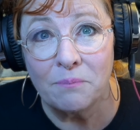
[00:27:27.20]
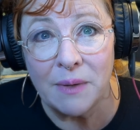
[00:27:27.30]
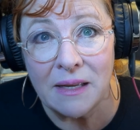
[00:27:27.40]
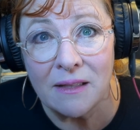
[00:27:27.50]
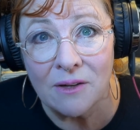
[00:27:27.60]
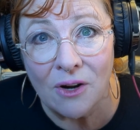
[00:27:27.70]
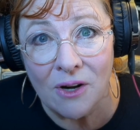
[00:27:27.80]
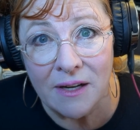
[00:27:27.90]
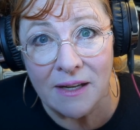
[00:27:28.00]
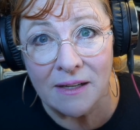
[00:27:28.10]
be the
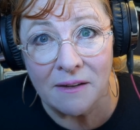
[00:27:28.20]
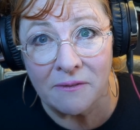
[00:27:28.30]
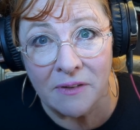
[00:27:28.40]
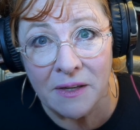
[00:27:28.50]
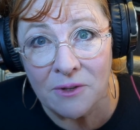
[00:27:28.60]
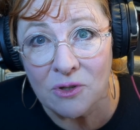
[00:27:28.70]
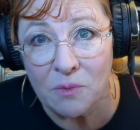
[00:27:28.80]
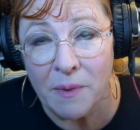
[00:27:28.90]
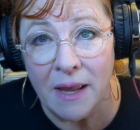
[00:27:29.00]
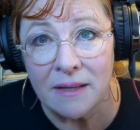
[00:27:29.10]
guardian of inner
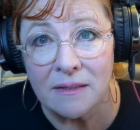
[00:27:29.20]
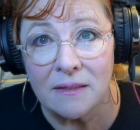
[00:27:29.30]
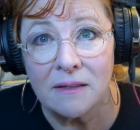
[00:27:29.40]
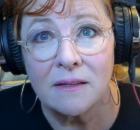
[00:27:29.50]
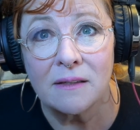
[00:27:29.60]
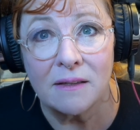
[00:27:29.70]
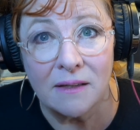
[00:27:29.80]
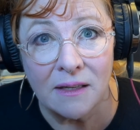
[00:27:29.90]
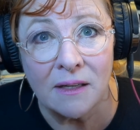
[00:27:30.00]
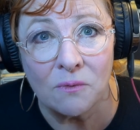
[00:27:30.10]
space,
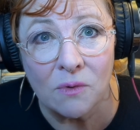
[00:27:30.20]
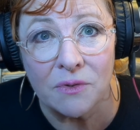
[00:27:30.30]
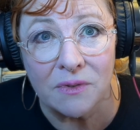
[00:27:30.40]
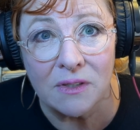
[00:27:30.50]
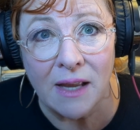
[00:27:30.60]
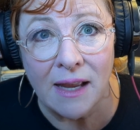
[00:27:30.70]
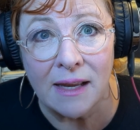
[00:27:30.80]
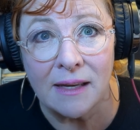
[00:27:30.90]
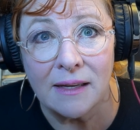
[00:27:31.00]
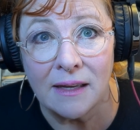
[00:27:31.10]
it will
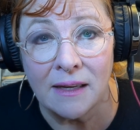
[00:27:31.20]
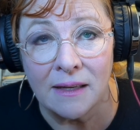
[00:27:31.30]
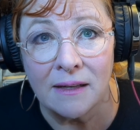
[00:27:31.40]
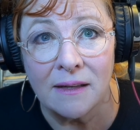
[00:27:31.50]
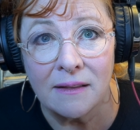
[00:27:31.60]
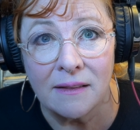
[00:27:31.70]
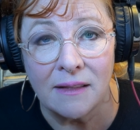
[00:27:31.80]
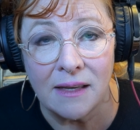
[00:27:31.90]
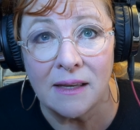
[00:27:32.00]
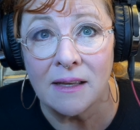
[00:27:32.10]
stay in
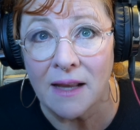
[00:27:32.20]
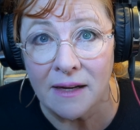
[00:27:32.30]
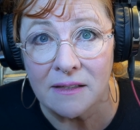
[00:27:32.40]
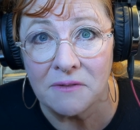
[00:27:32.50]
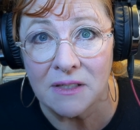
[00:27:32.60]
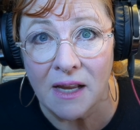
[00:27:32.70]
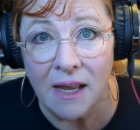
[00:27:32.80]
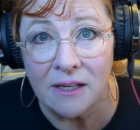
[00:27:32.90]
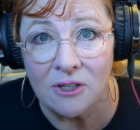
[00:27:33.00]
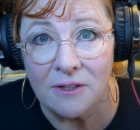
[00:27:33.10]
the inactive
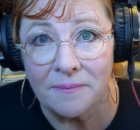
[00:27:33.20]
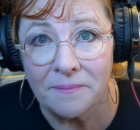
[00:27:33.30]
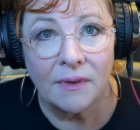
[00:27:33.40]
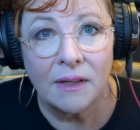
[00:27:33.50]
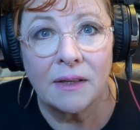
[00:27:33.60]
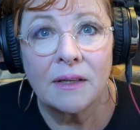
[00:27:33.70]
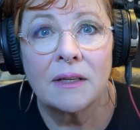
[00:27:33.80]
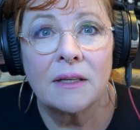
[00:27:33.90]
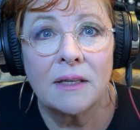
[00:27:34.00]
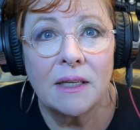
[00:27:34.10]
stage.
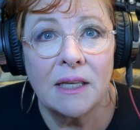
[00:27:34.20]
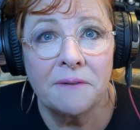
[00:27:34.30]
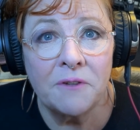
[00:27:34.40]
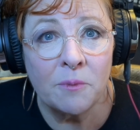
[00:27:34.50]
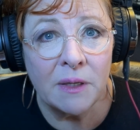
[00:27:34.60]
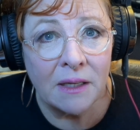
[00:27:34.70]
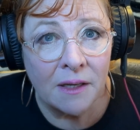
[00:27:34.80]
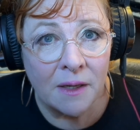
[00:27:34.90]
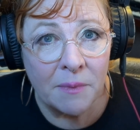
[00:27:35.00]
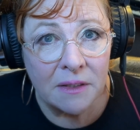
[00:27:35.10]
If you
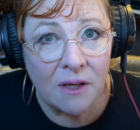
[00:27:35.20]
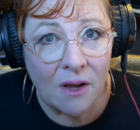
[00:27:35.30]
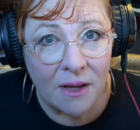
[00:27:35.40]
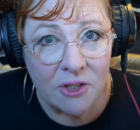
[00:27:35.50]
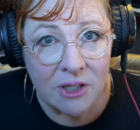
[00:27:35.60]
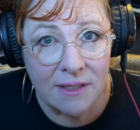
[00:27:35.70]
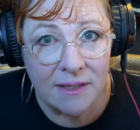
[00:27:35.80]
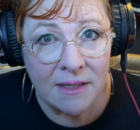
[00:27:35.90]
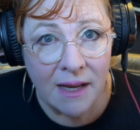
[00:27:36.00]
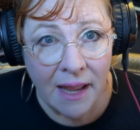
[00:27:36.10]
become unconscious
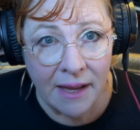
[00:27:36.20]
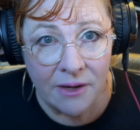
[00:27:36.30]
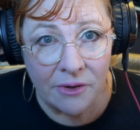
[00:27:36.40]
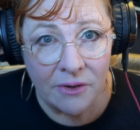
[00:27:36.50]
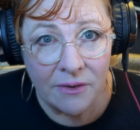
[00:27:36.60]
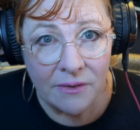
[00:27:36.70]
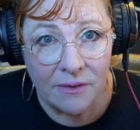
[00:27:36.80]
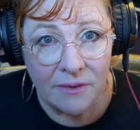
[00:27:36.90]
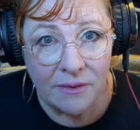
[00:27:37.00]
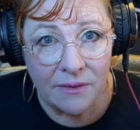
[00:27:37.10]
in anger,
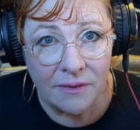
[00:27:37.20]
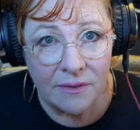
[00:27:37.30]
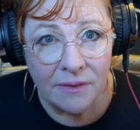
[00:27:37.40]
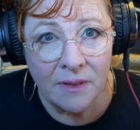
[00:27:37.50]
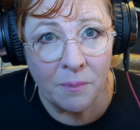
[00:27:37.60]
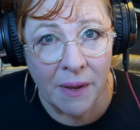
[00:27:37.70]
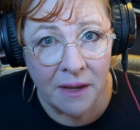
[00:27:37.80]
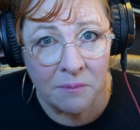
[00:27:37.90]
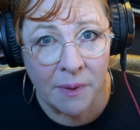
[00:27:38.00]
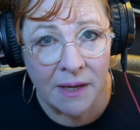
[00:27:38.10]
the
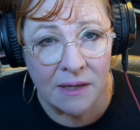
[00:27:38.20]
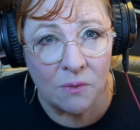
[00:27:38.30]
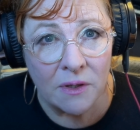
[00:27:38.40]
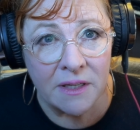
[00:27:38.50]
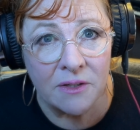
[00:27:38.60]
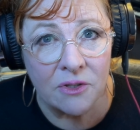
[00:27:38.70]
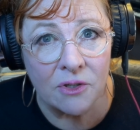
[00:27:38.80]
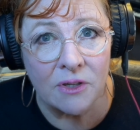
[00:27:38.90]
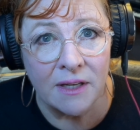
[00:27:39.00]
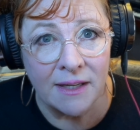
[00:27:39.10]
pain body will
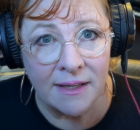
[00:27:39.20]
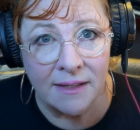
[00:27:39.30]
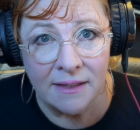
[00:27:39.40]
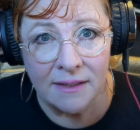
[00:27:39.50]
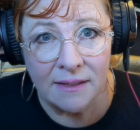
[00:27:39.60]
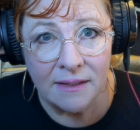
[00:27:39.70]
enter in.